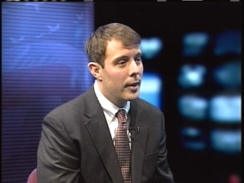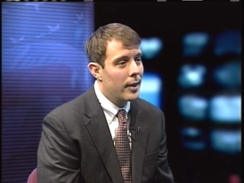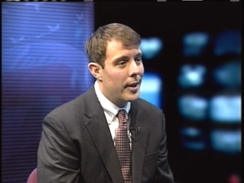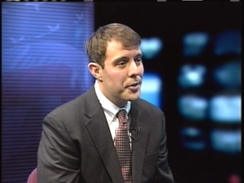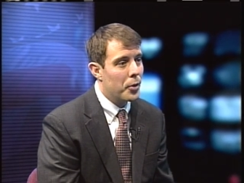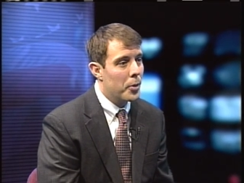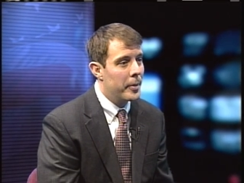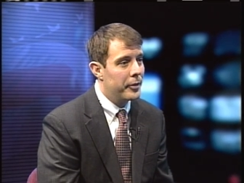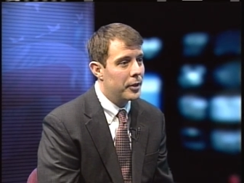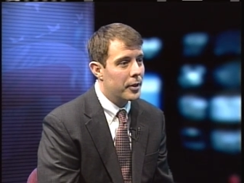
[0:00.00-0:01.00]
I told them
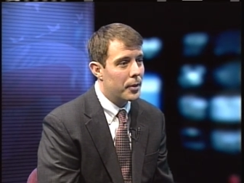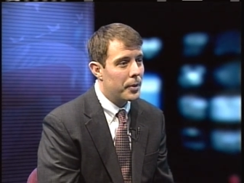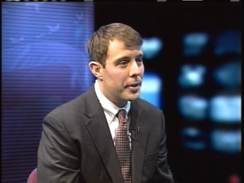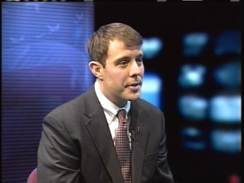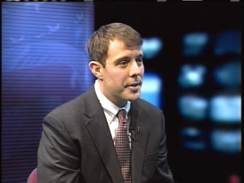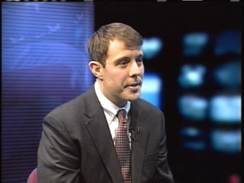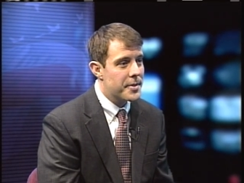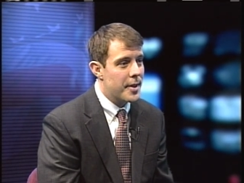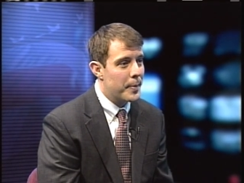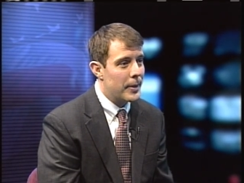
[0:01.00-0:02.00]
if you could hold it till
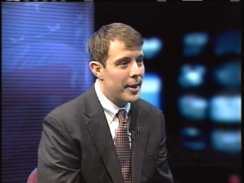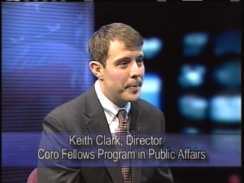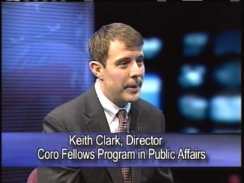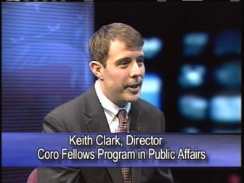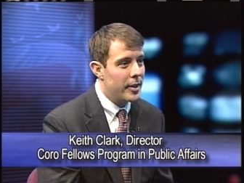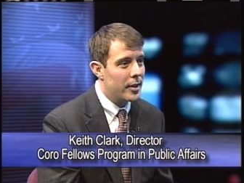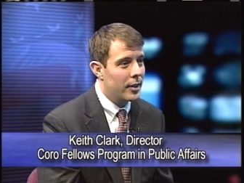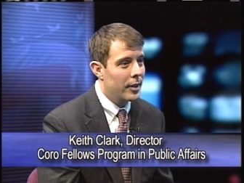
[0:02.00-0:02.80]
December, I'd be here.